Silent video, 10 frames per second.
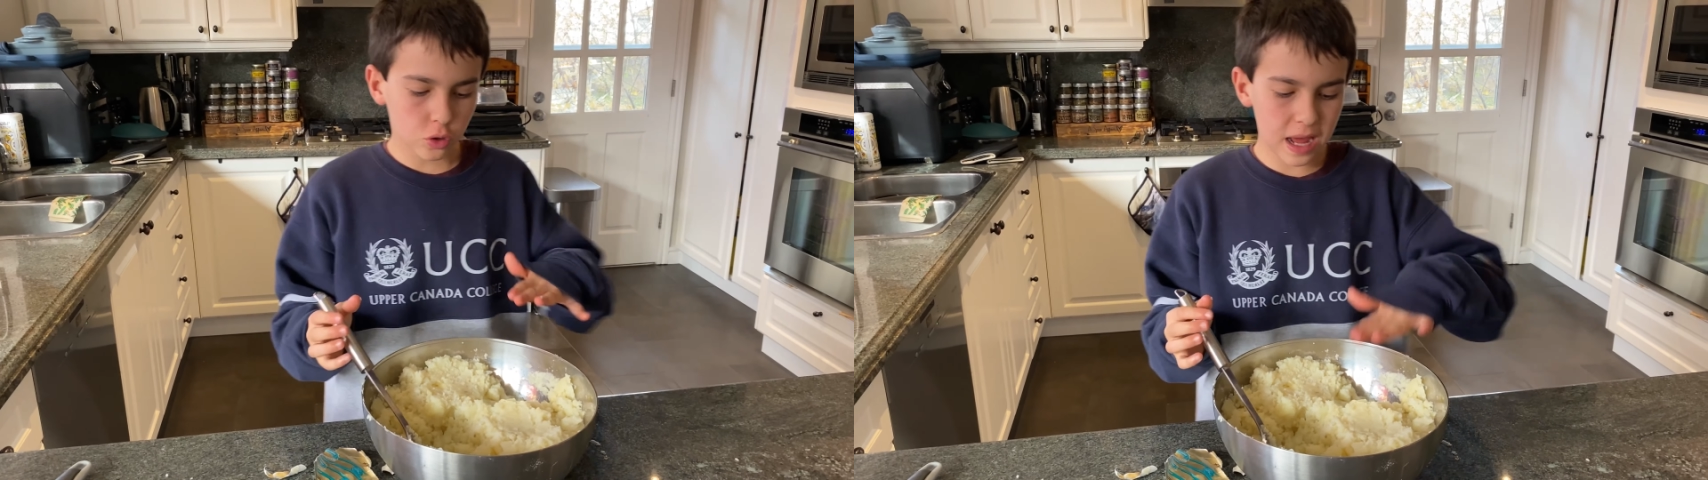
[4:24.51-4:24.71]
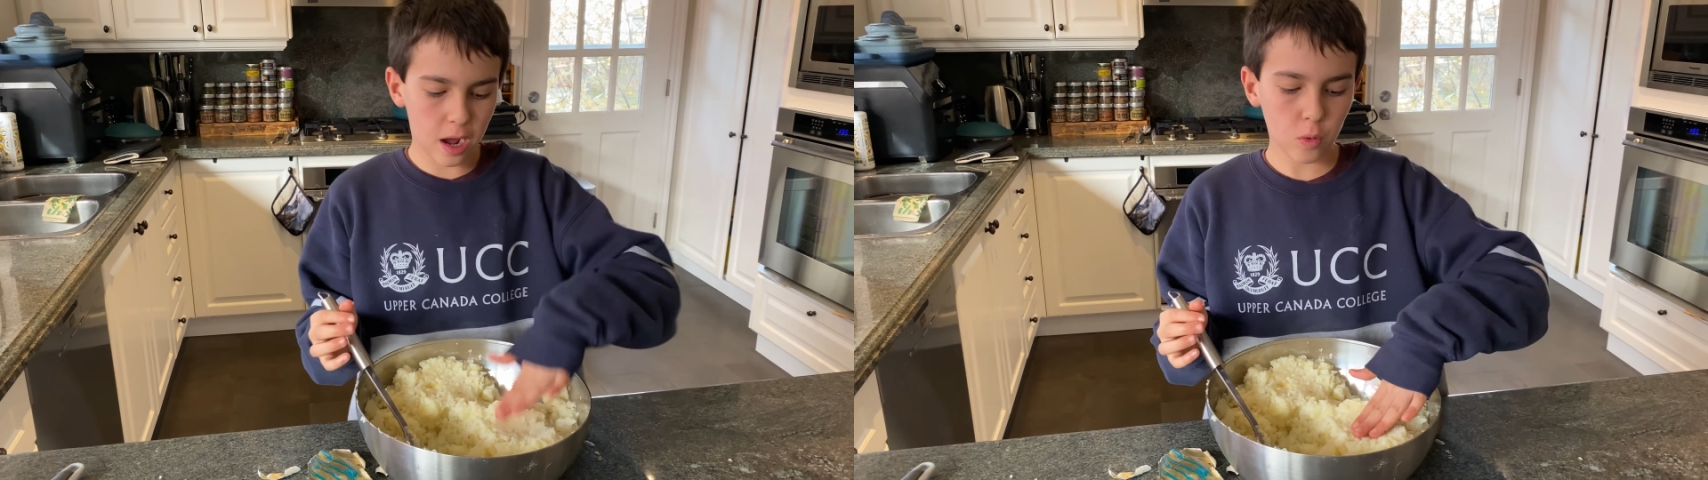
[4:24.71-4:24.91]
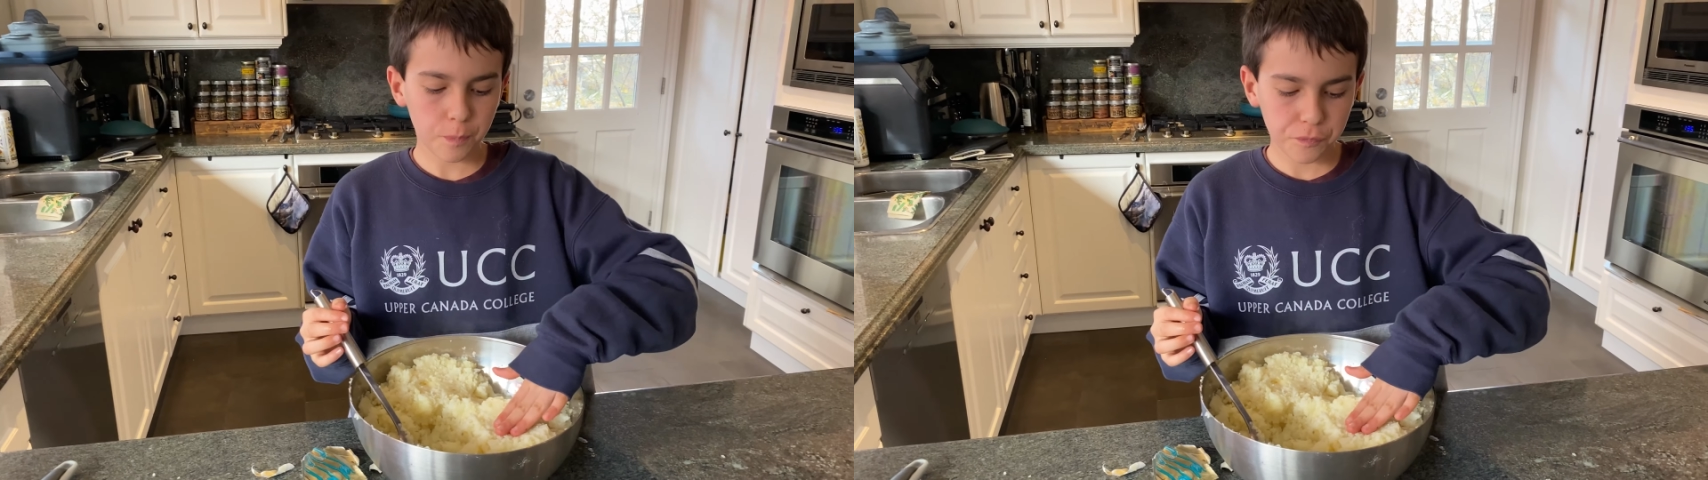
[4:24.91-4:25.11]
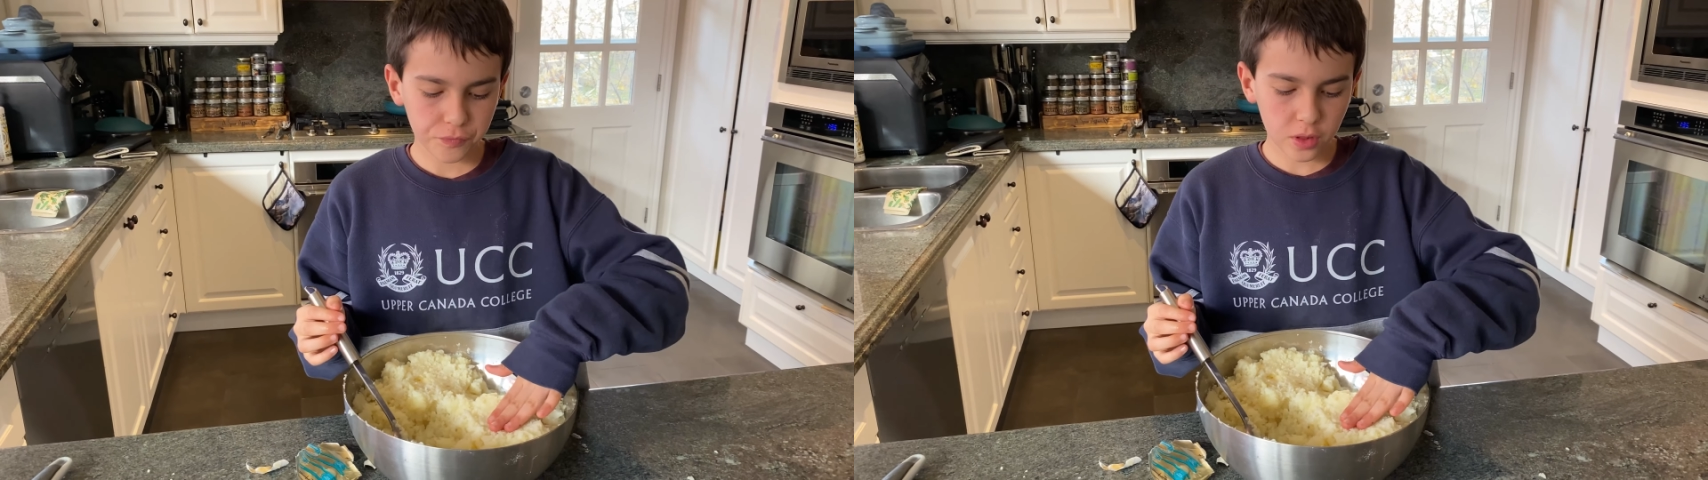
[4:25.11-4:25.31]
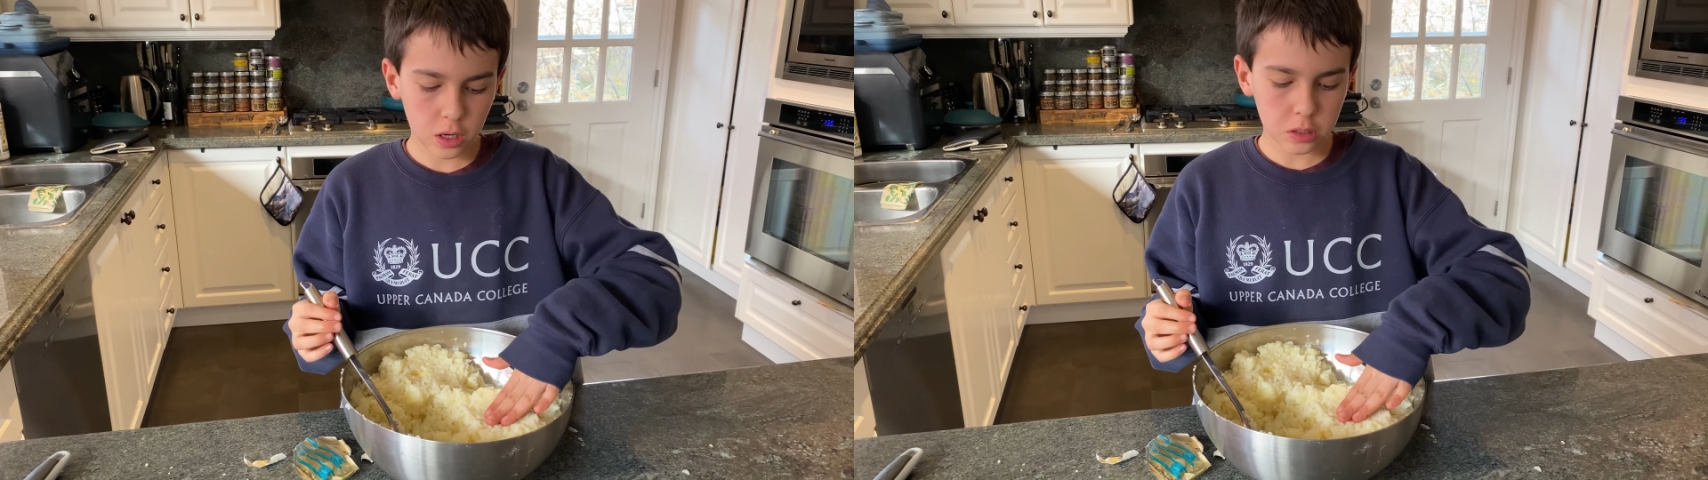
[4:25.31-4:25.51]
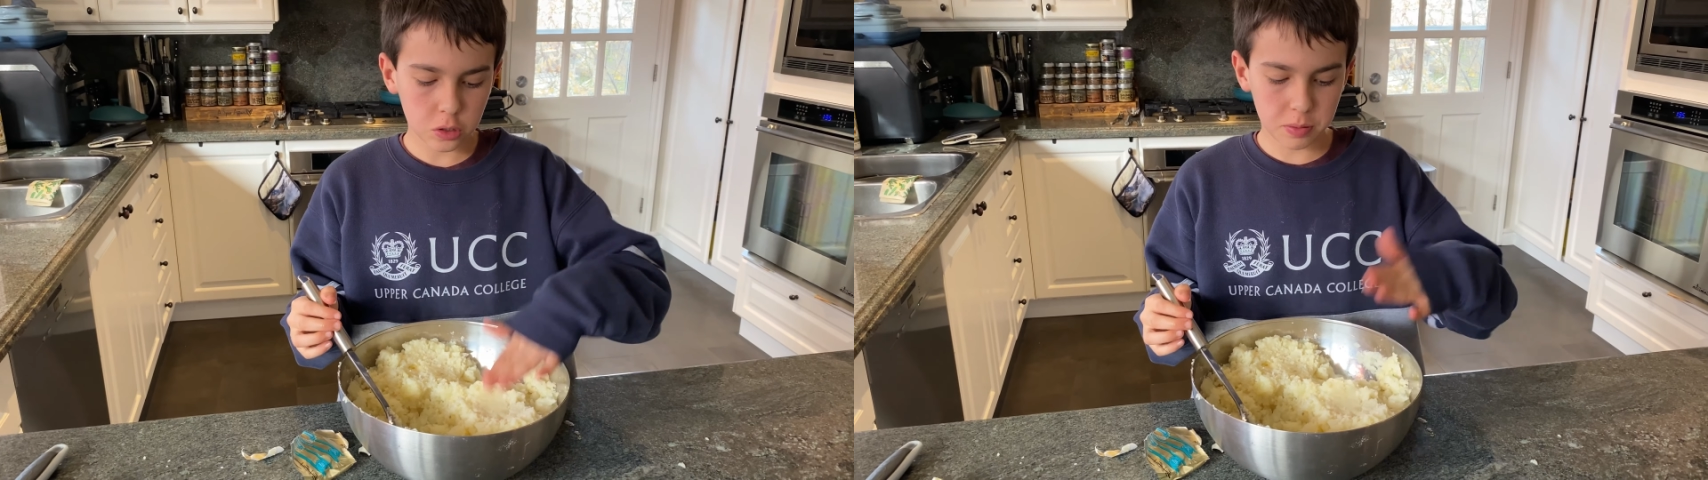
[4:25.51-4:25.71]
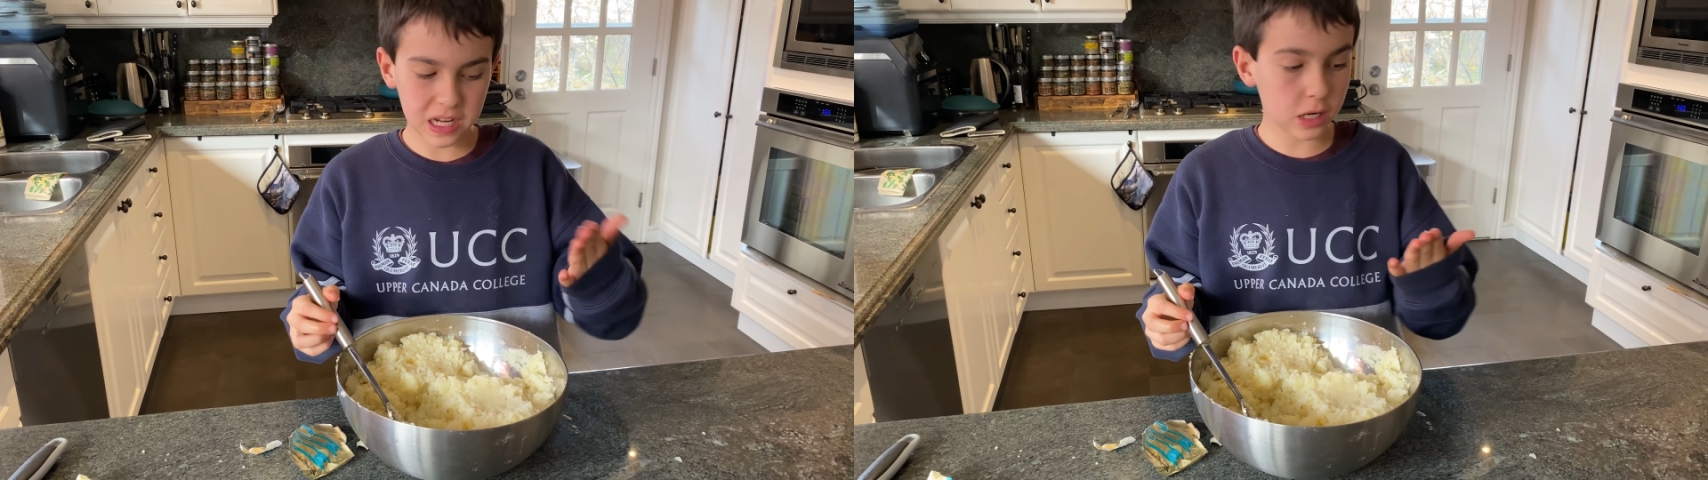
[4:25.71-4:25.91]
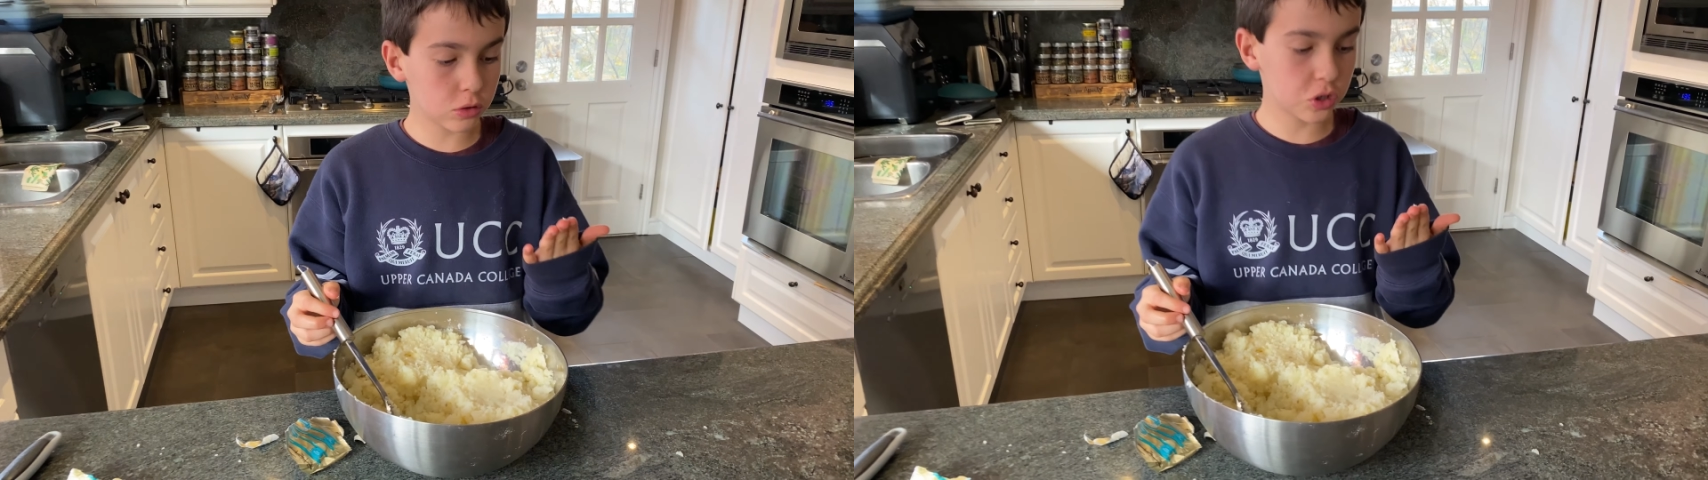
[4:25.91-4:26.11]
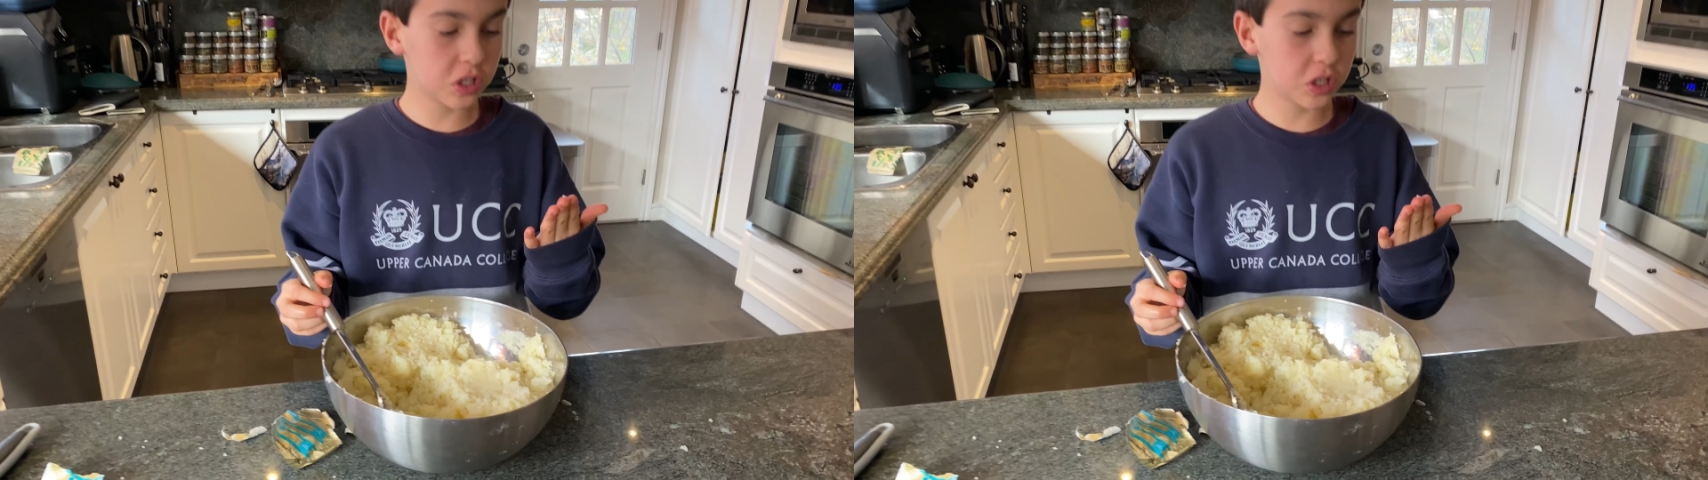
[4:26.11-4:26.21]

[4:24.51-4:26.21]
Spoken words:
now, your potatoes should